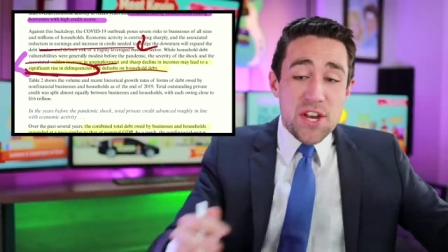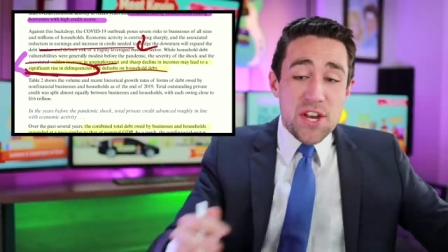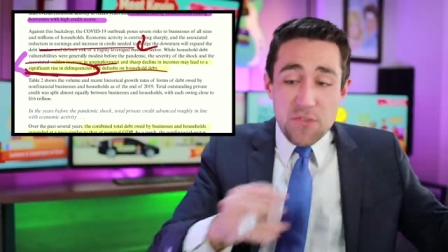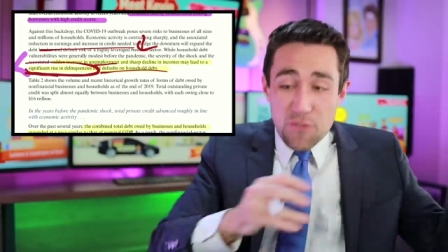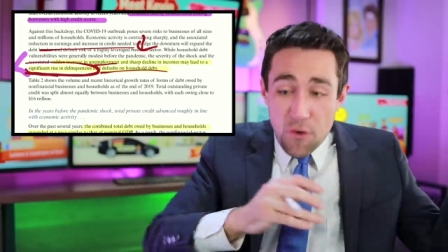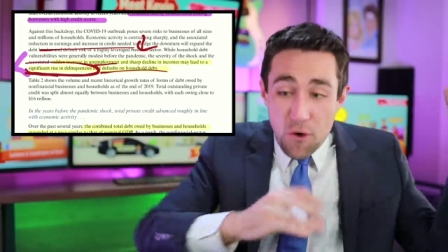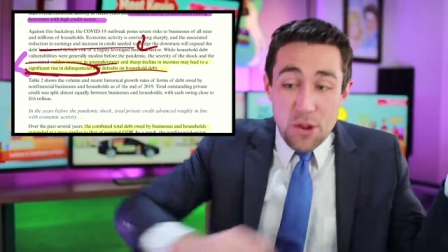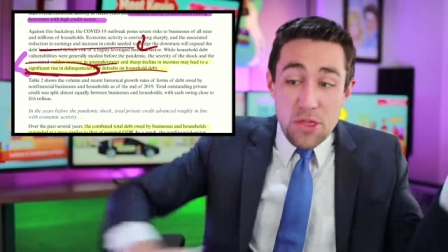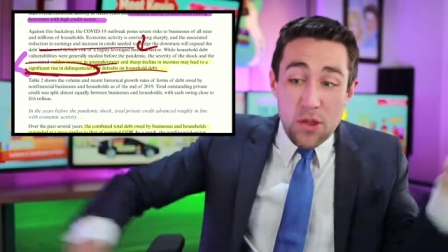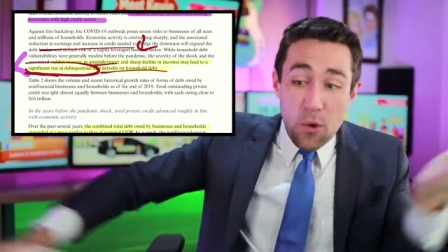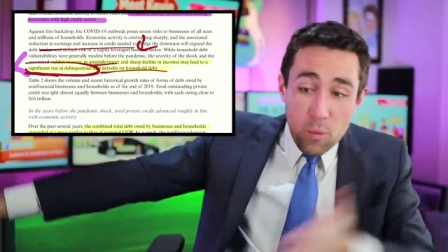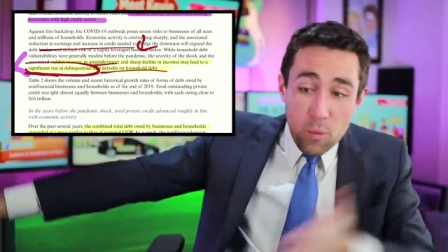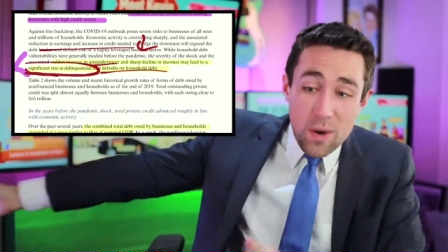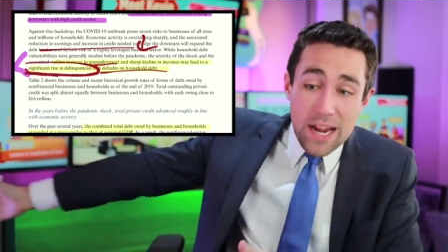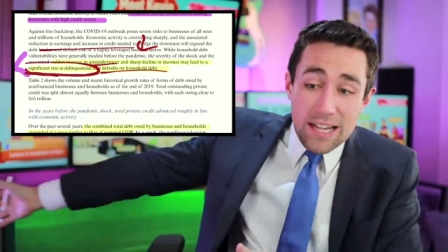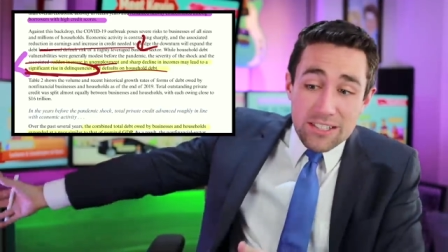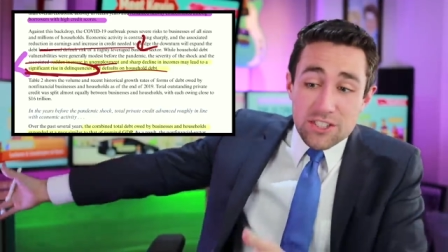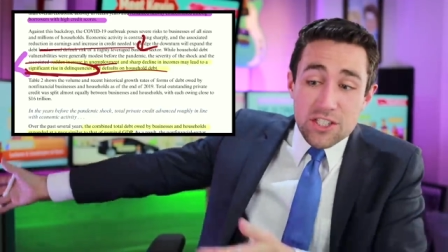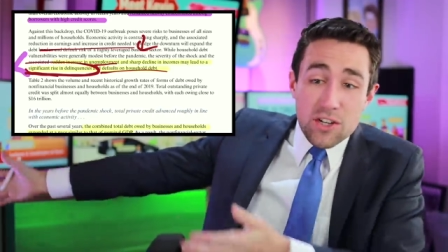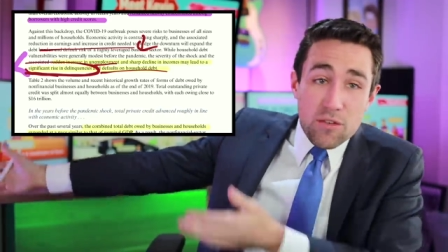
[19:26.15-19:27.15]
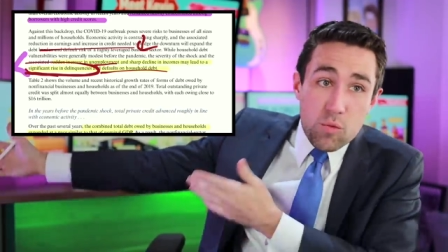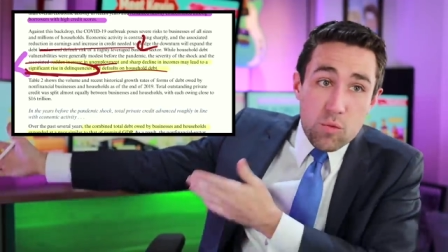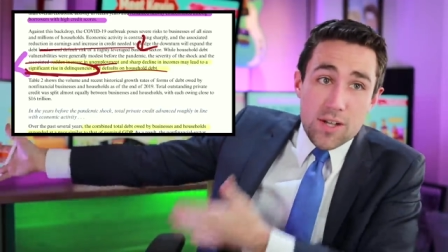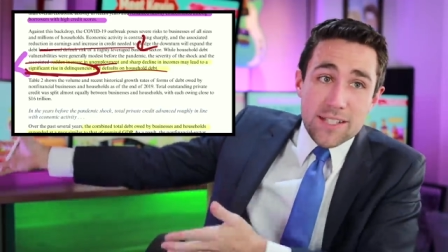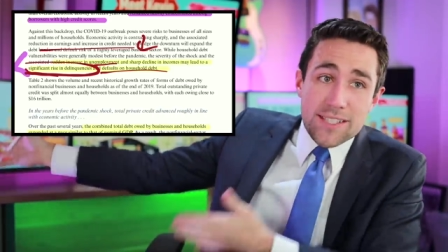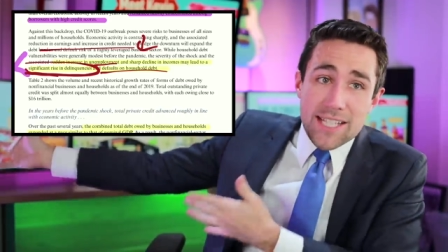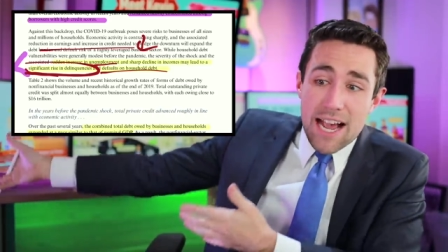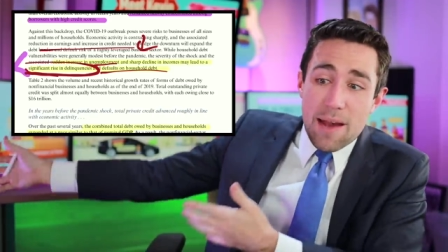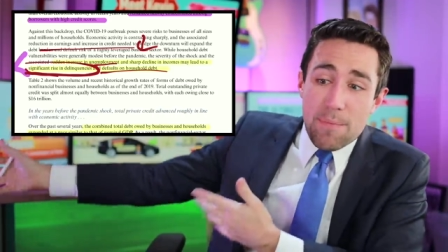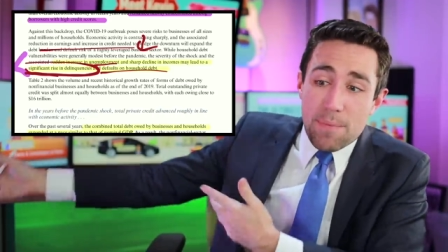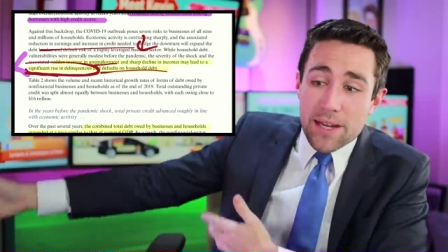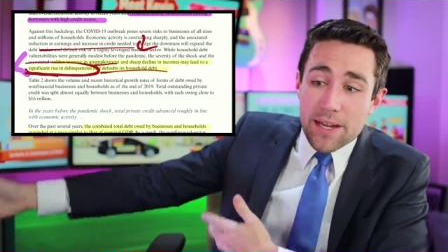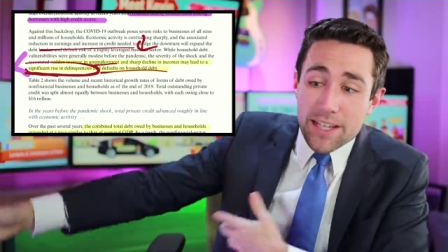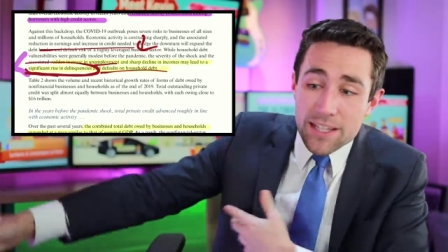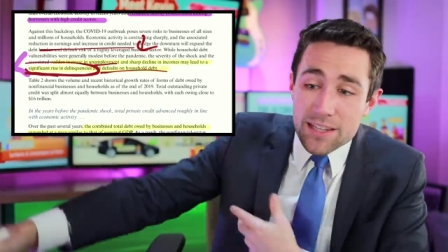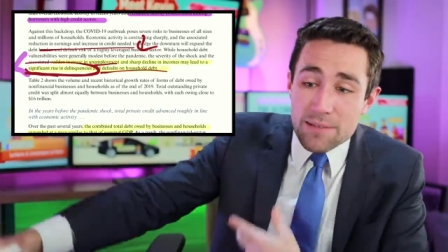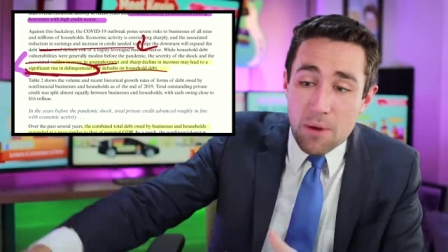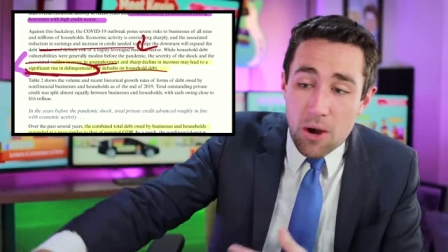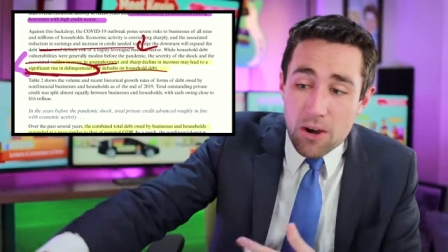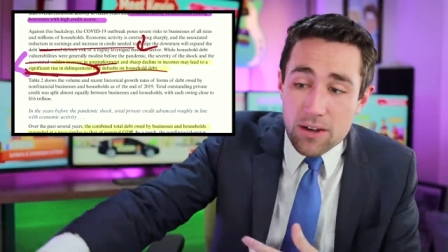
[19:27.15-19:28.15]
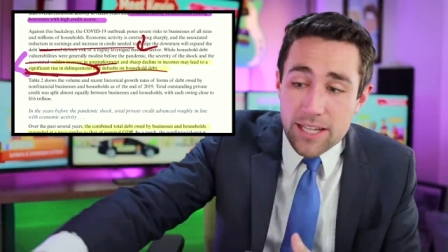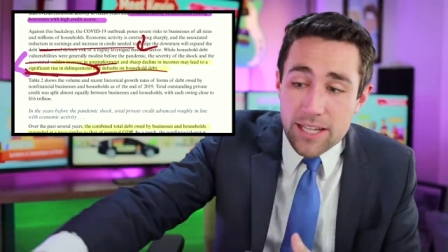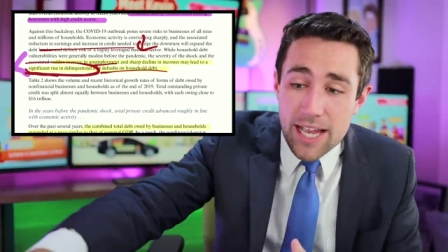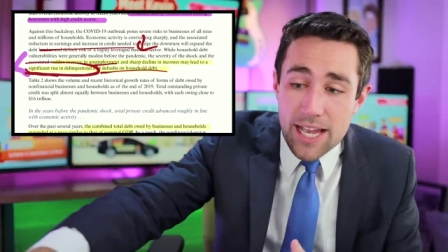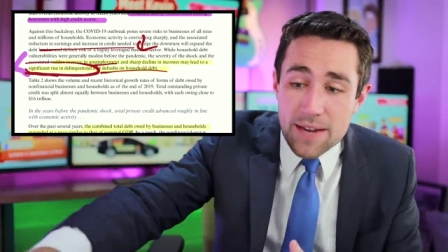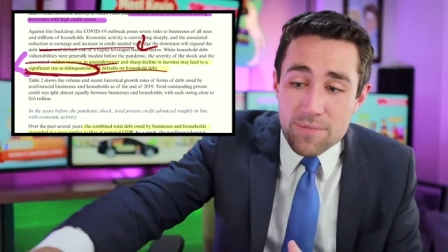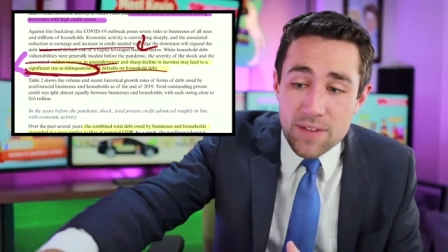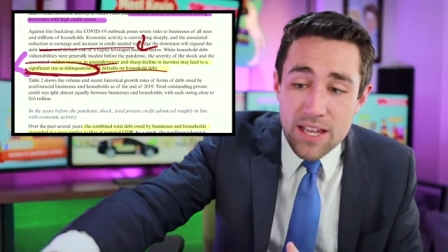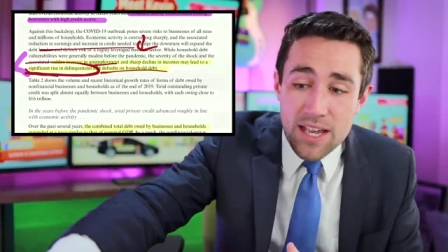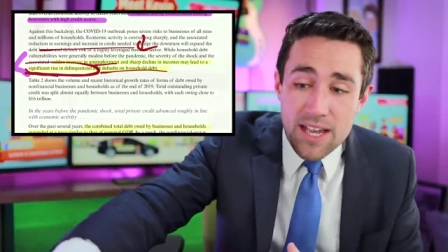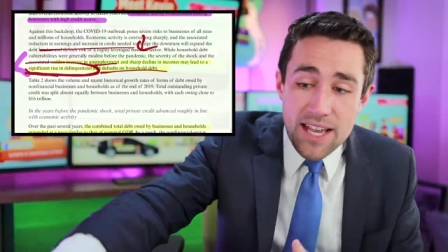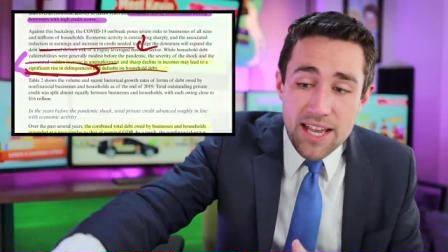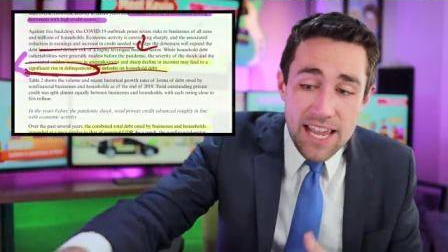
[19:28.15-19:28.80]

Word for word: for the rest of what's happening in the market.